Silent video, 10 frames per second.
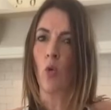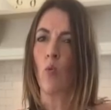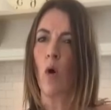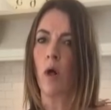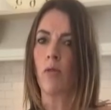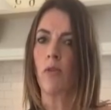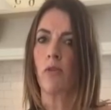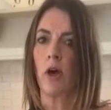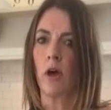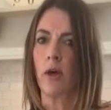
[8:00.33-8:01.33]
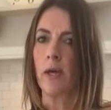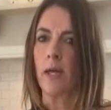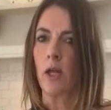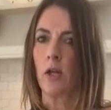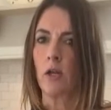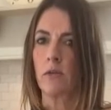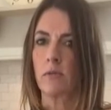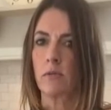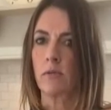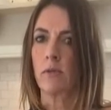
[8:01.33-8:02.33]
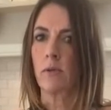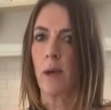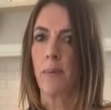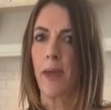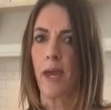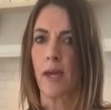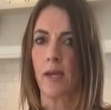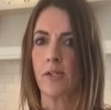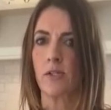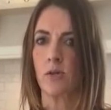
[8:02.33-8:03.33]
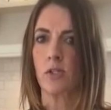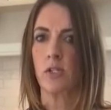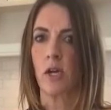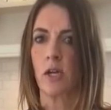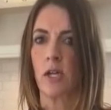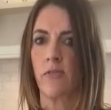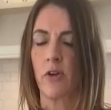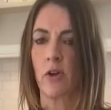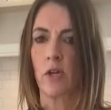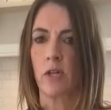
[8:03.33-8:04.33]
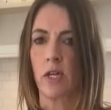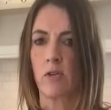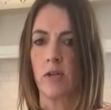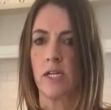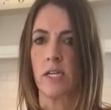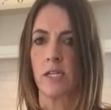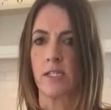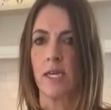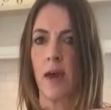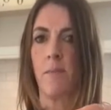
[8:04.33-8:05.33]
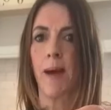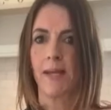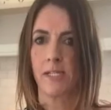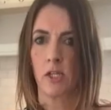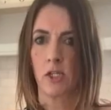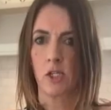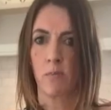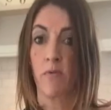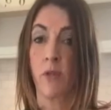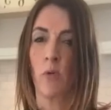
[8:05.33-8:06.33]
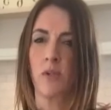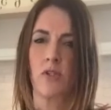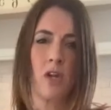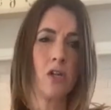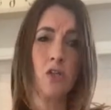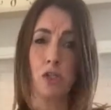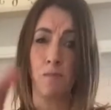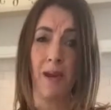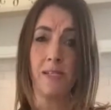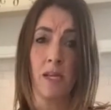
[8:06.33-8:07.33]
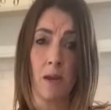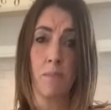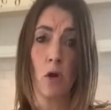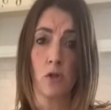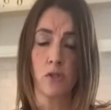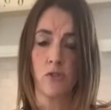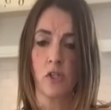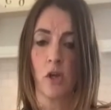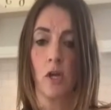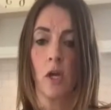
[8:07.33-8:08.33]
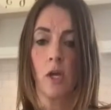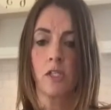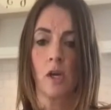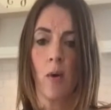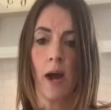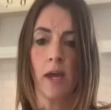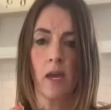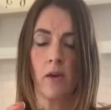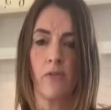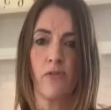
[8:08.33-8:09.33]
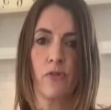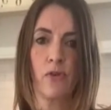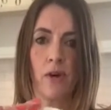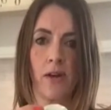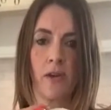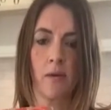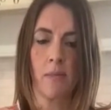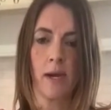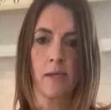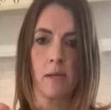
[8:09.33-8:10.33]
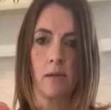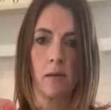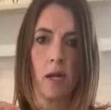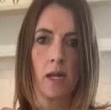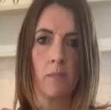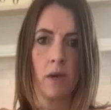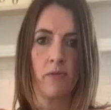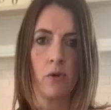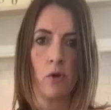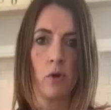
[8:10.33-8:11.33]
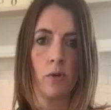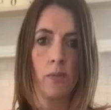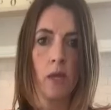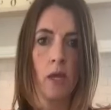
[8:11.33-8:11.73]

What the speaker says: one that appears, or certainly if you look at the ingredients, better than some of the ones that are just basically blocks of salt. So I go for, I don't mind, a little bit of Knorr.